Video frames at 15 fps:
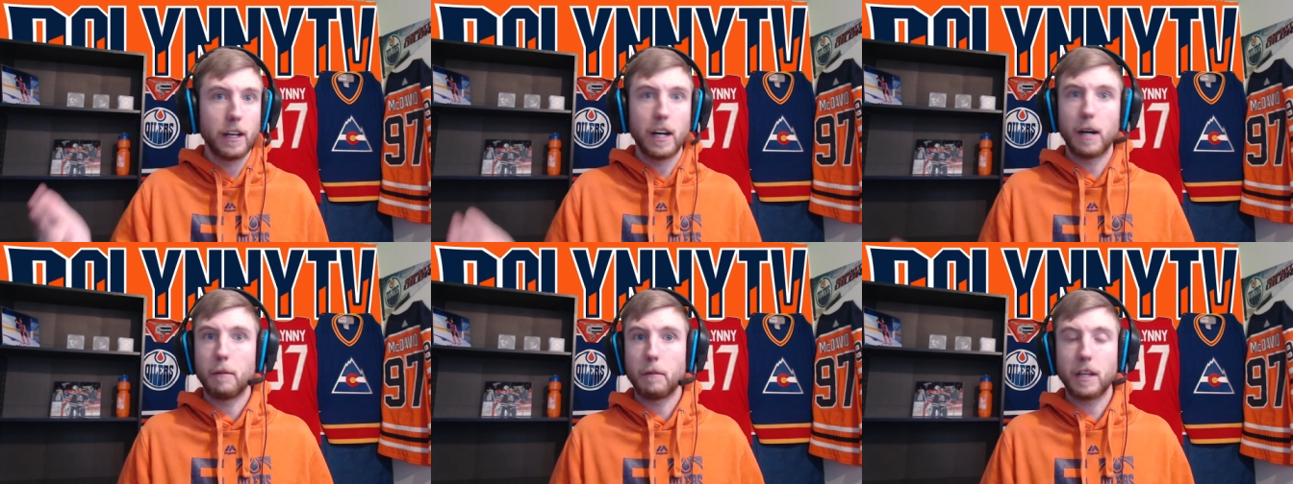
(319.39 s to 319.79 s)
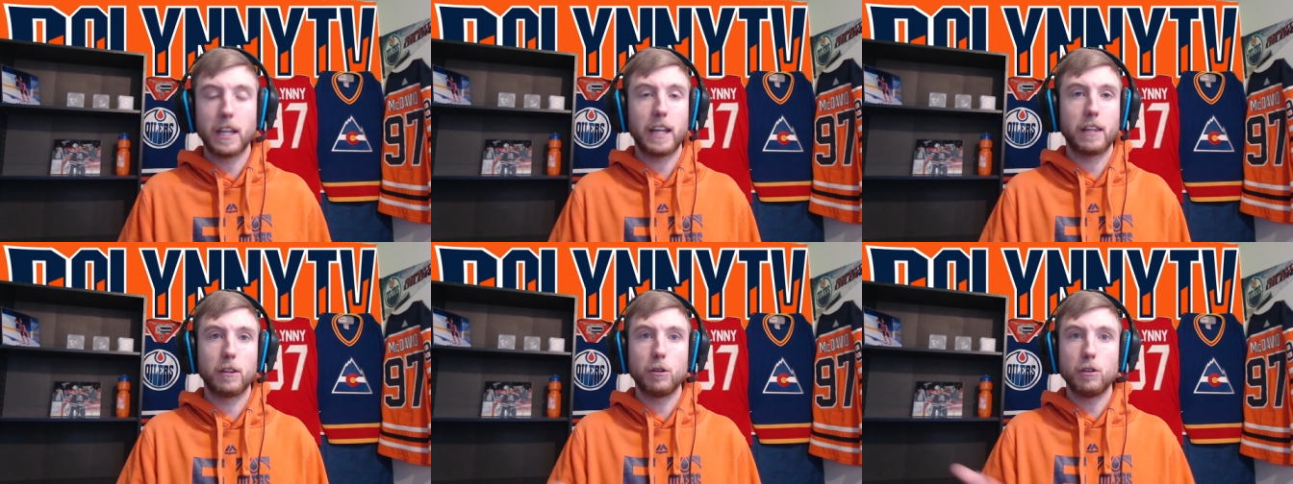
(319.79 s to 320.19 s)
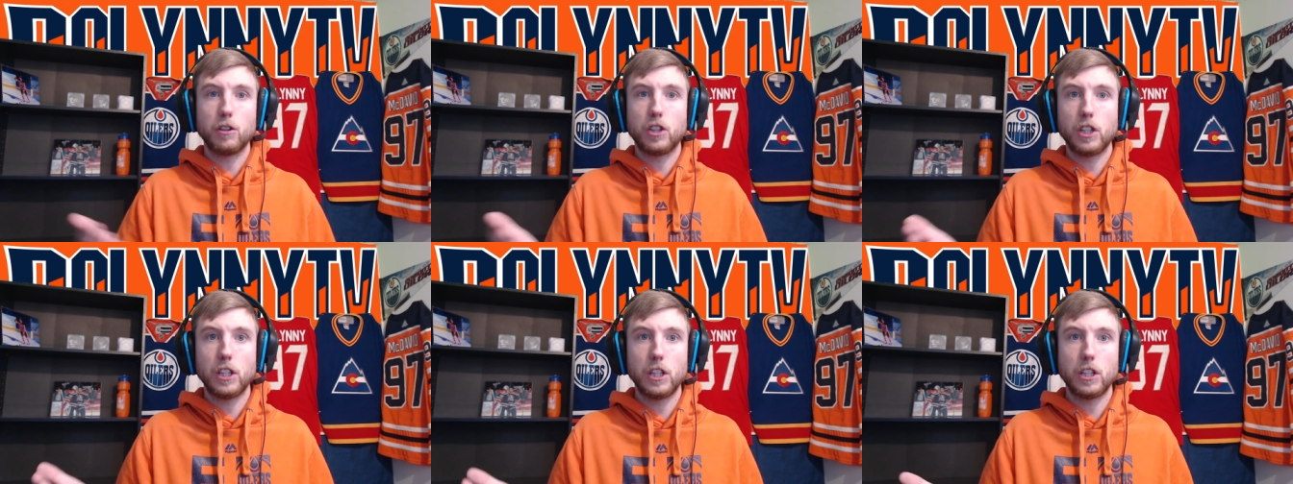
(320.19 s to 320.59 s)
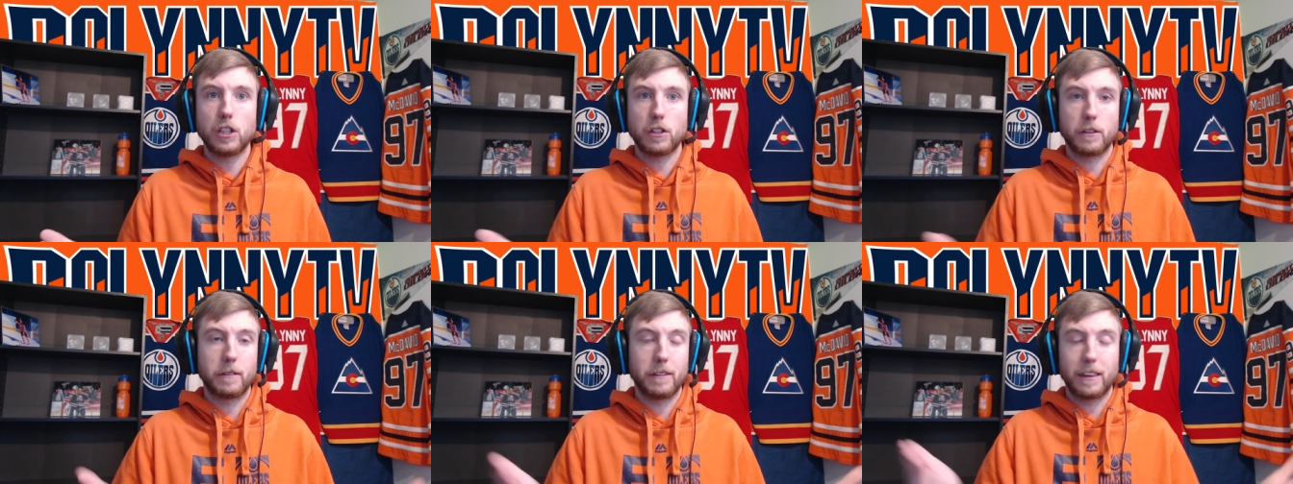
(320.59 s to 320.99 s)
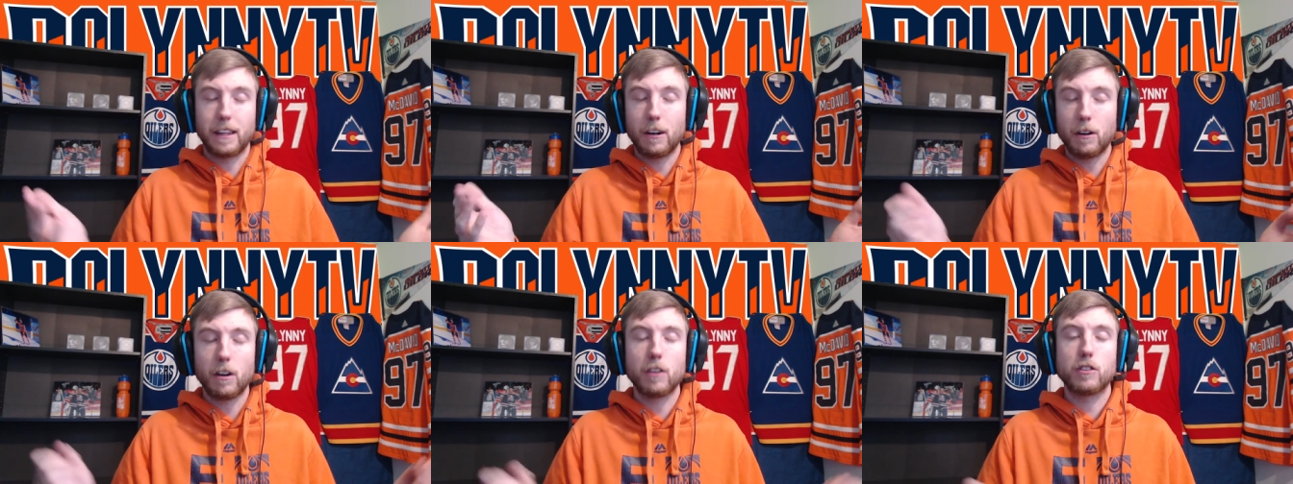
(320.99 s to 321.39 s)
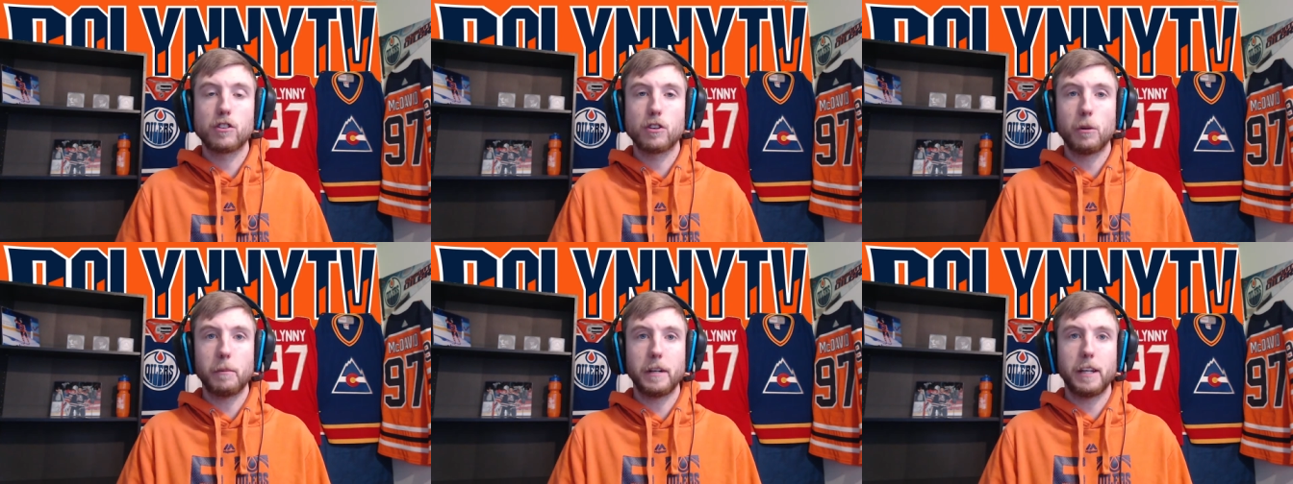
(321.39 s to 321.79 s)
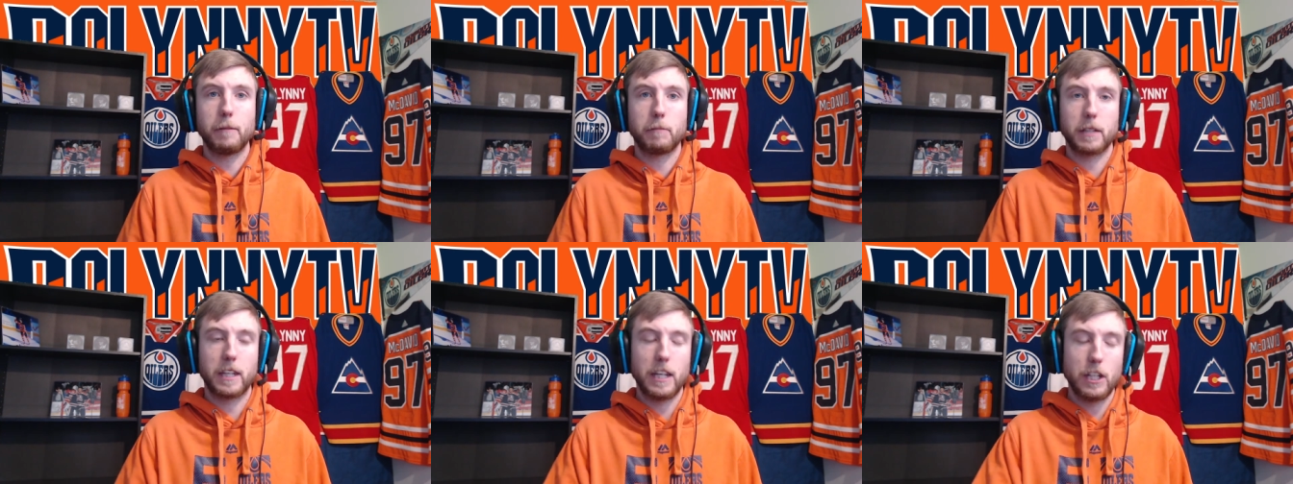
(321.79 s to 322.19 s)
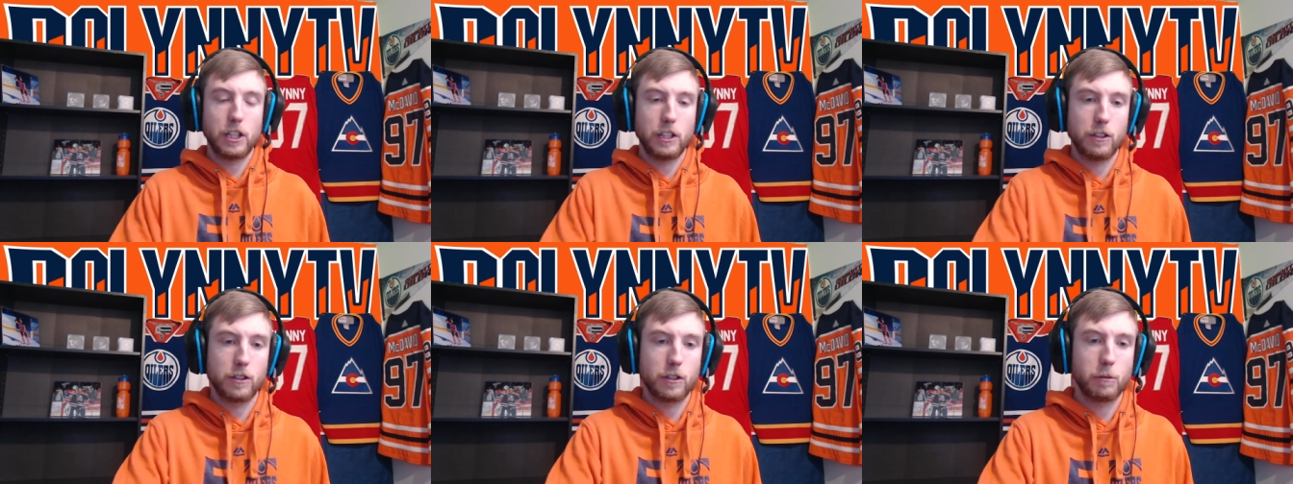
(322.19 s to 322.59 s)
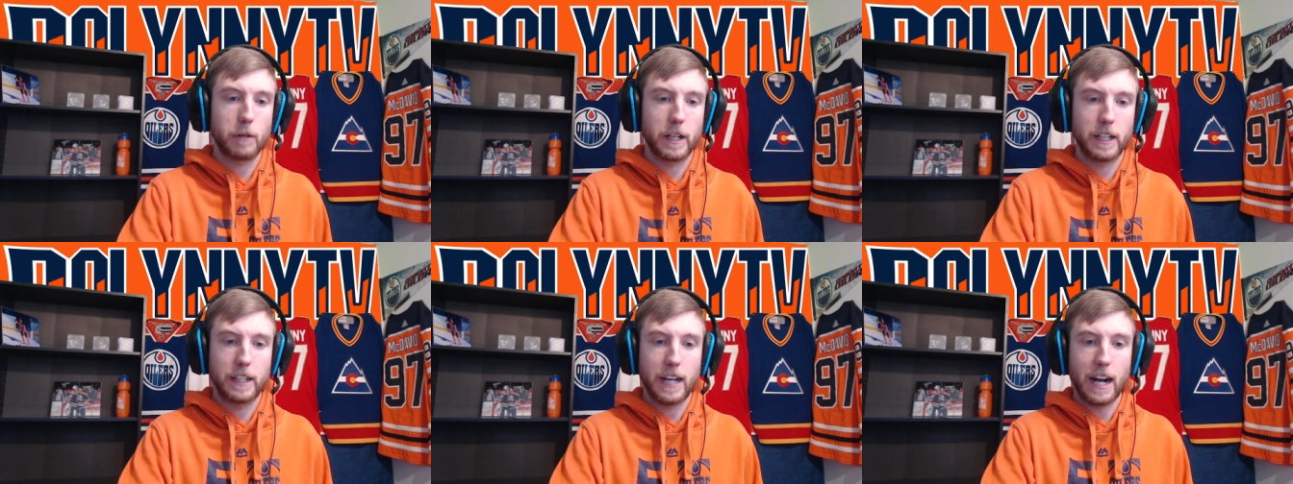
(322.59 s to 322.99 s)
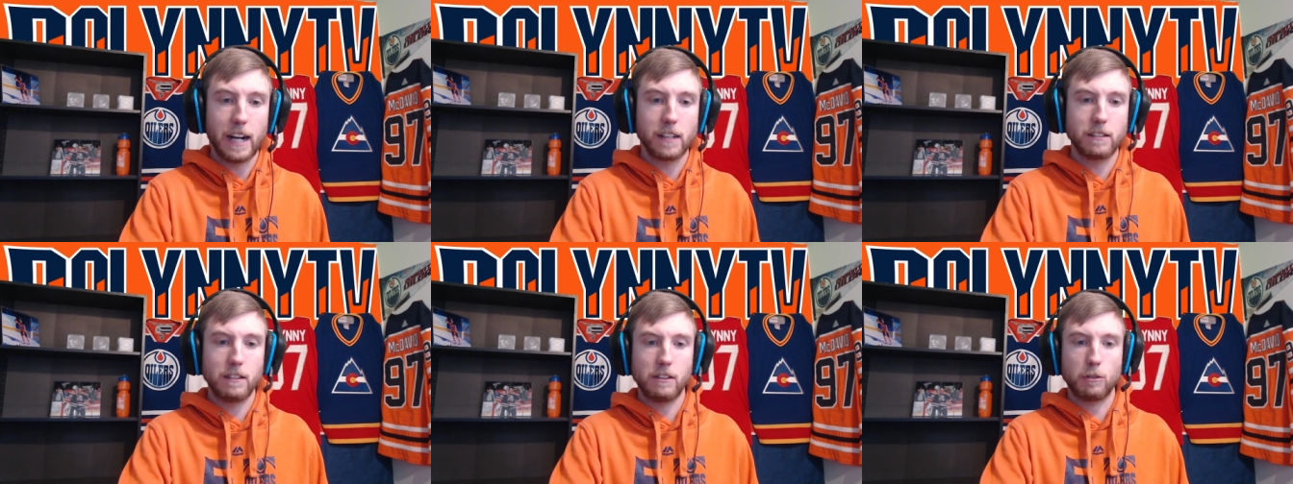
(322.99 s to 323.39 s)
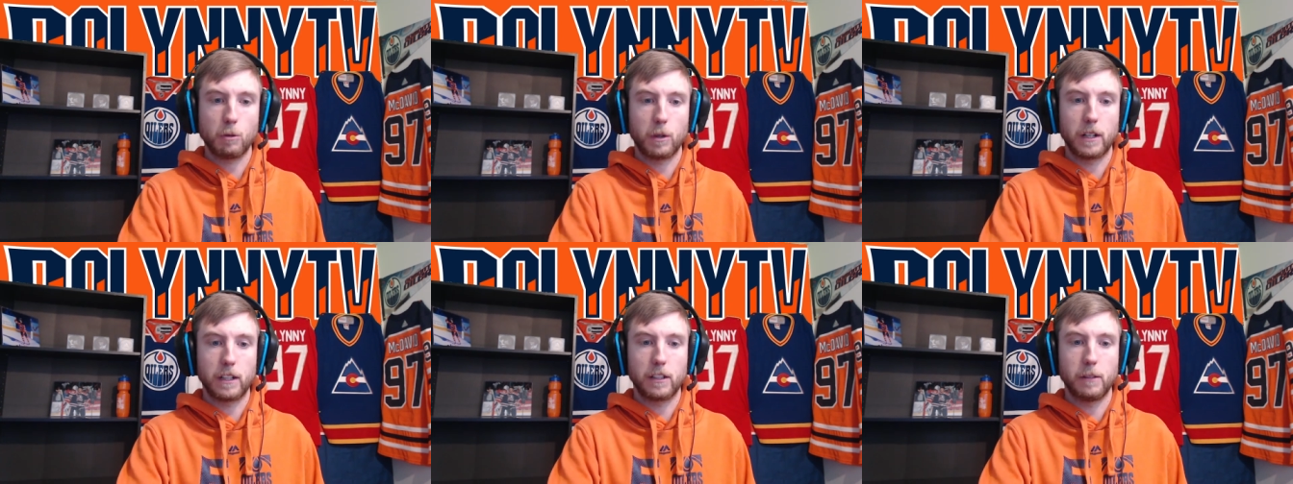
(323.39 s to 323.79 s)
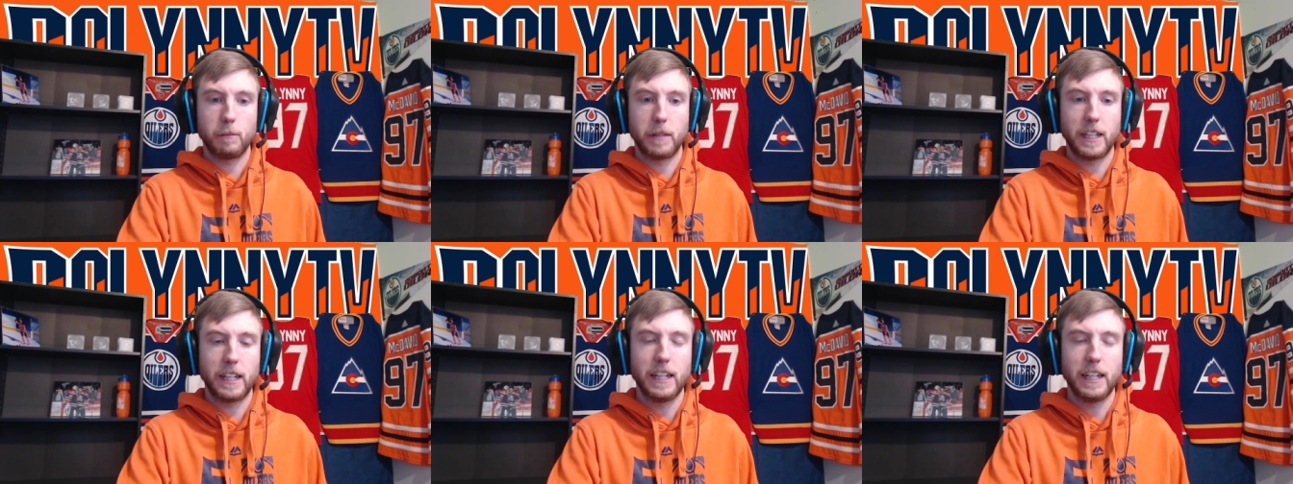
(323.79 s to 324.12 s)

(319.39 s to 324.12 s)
a Milan Lucic, or there are so many implications to what a taxi squad could mean.